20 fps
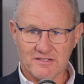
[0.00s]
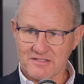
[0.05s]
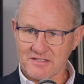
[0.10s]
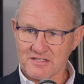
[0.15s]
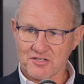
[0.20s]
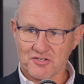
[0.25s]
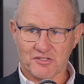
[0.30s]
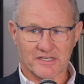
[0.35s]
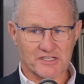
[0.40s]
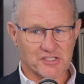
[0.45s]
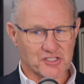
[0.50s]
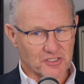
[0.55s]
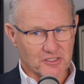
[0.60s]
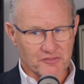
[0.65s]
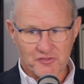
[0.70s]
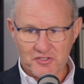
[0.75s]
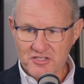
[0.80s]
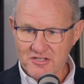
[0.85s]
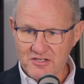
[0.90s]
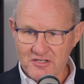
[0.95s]
destruction of
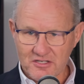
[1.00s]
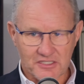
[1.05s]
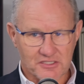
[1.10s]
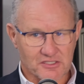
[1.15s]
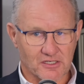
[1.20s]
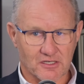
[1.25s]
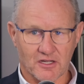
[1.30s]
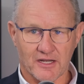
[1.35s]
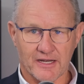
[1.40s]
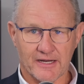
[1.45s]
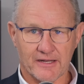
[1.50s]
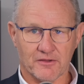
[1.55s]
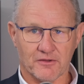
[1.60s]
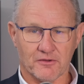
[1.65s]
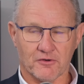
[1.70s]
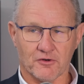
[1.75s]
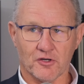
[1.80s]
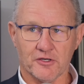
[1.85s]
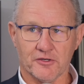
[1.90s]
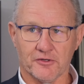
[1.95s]
just litter lying in the
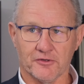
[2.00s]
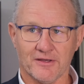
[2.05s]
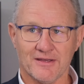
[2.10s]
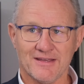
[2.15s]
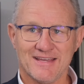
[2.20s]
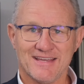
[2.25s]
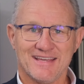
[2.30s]
road.